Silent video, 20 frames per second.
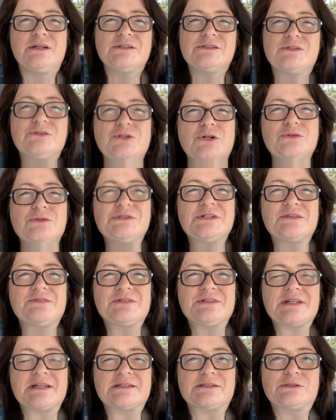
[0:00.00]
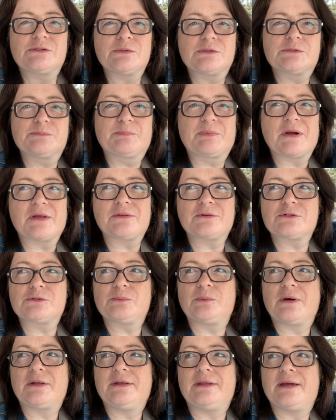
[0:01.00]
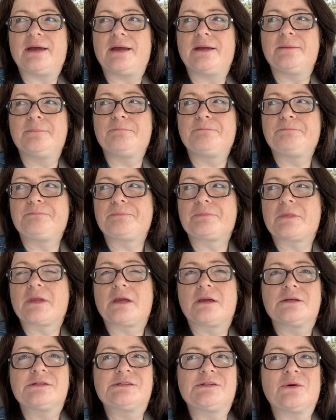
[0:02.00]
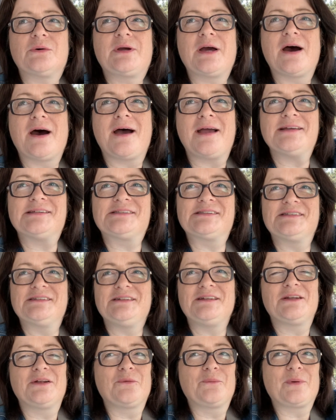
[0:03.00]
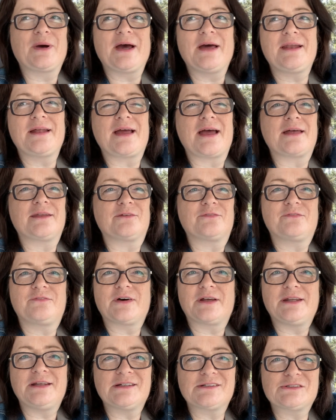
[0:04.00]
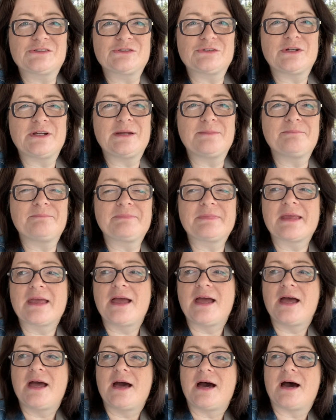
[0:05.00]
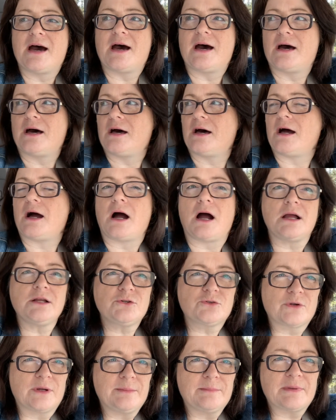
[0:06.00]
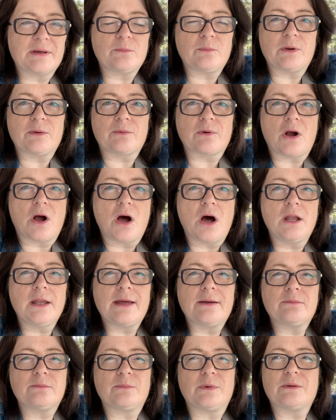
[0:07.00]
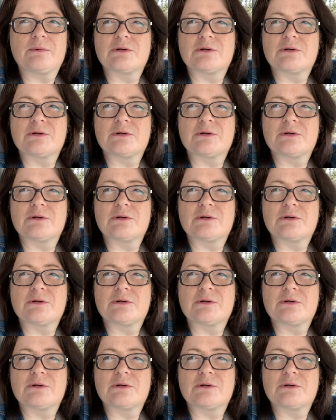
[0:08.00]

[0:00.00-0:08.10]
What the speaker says: So Joseph says to his brothers one day, so guys, you know what? I had the funniest dream. I dreamed that we were all out and we